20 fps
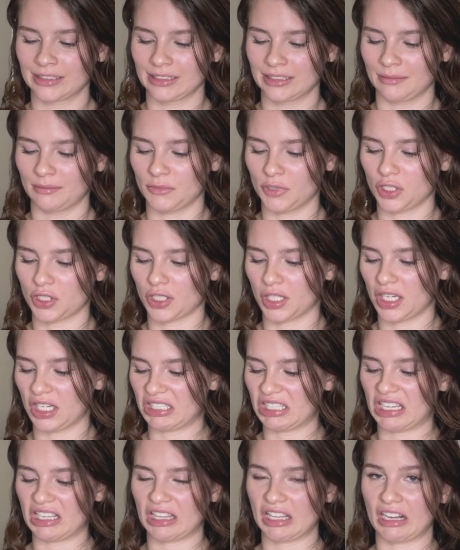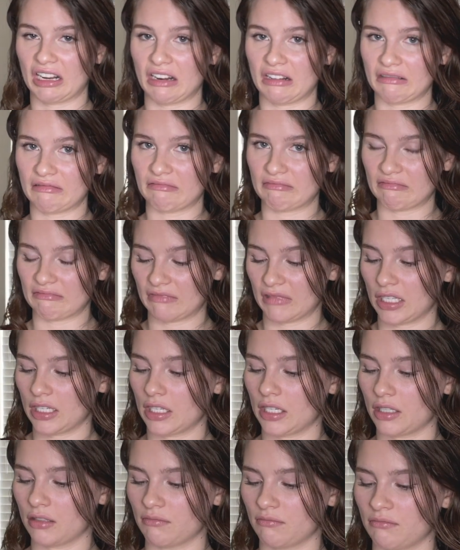I'm just gonna take that out. I
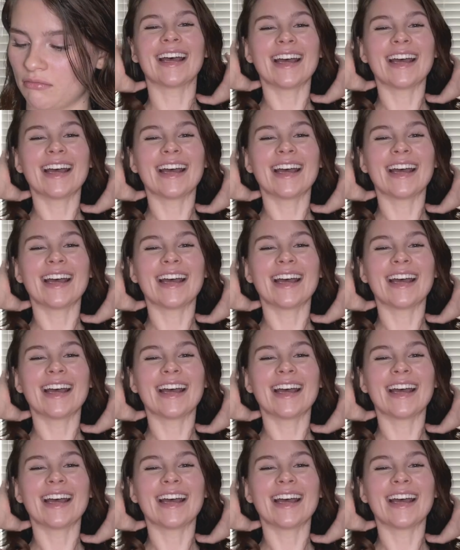know.